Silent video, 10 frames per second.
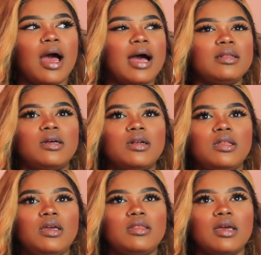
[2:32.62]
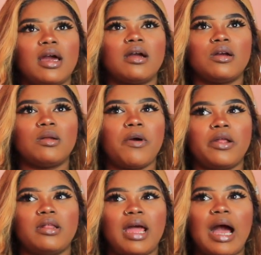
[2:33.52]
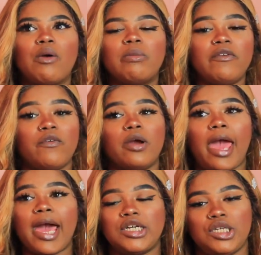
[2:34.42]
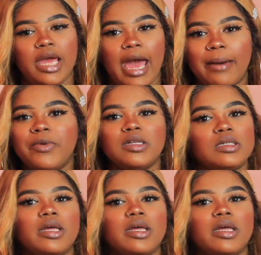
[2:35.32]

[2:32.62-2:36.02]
I literally think I heard about it an hour before it actually happened.